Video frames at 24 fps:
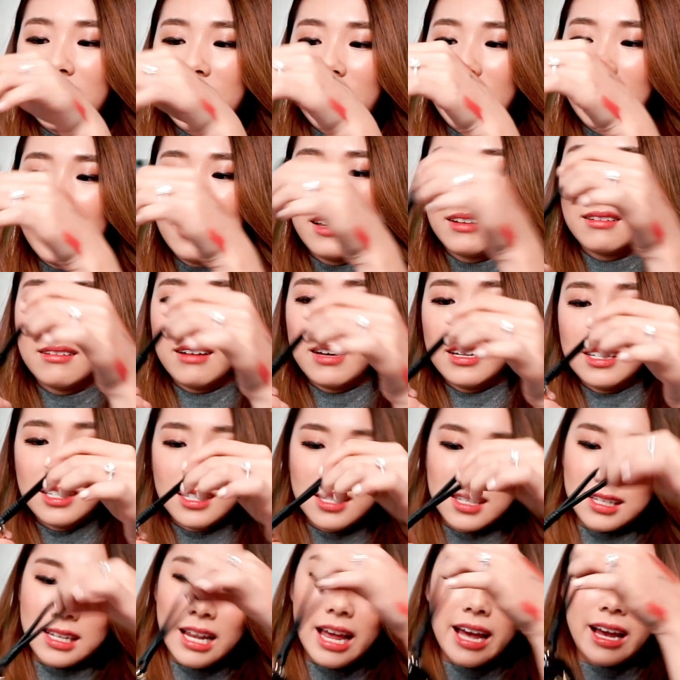And I
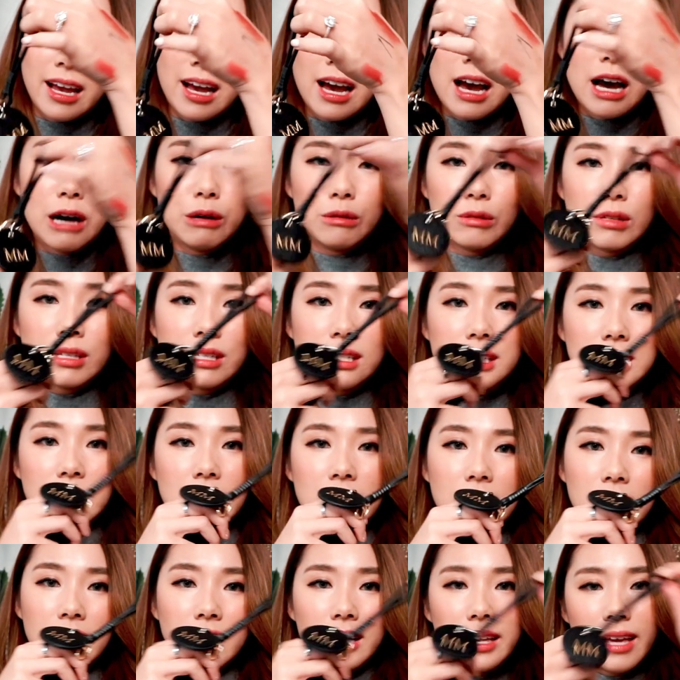just like how
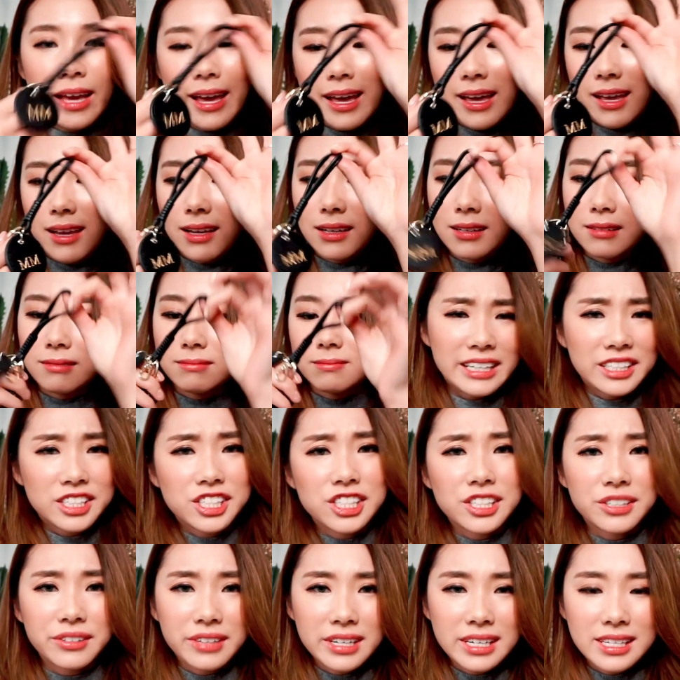sleek and
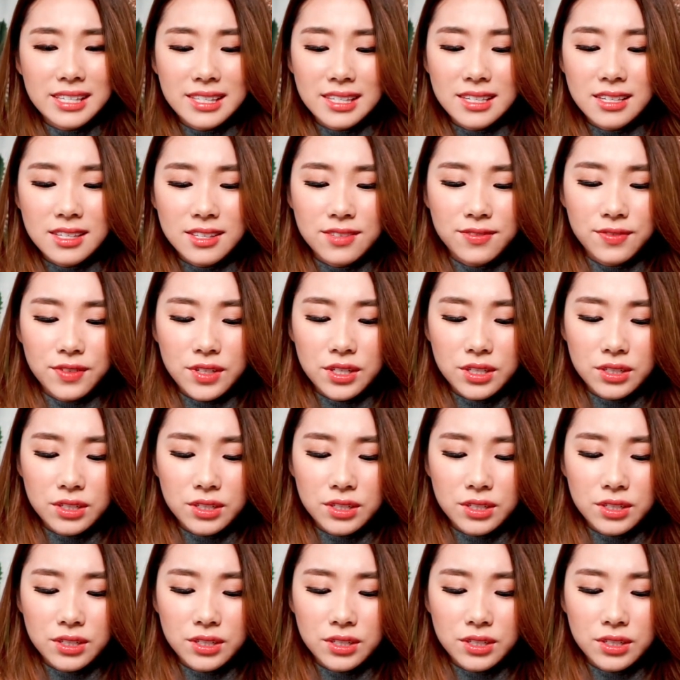luxurious this